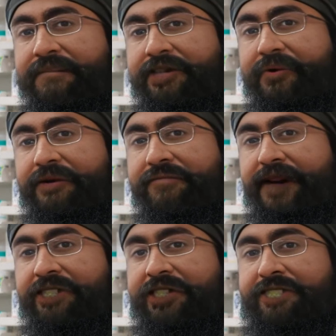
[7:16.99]

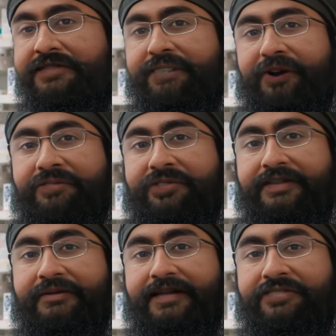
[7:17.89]
Co-infections and
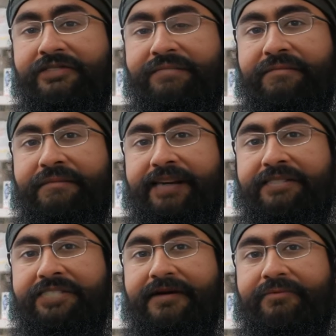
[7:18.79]
co-circulation. In
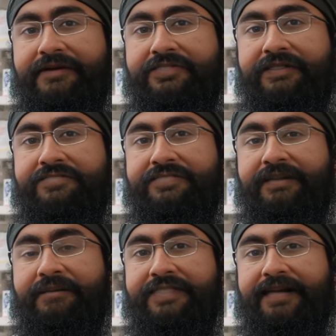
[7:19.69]
some regions,
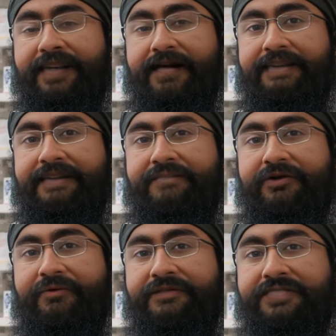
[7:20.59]
dengue can
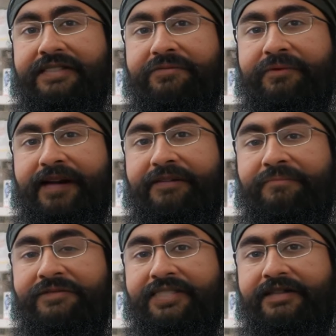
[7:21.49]
coexist with other
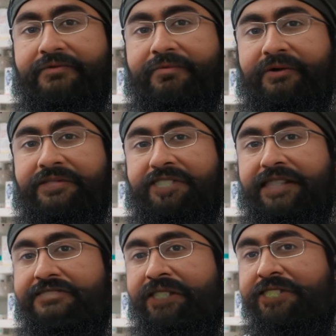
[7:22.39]
mosquito-borne
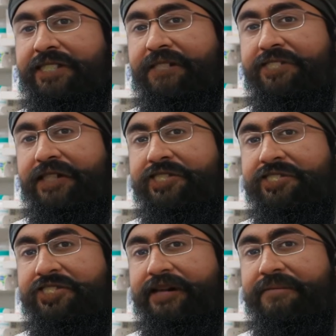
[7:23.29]
diseases, such as
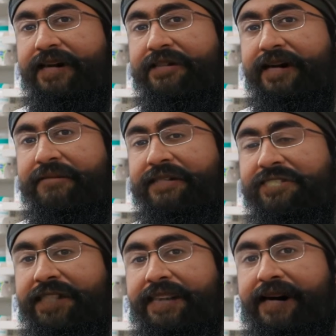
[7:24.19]
chikungunya and
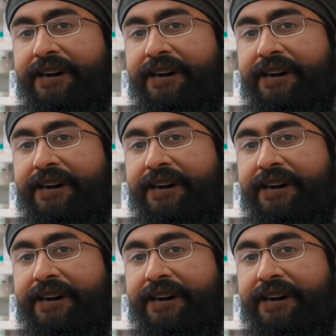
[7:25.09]
zika.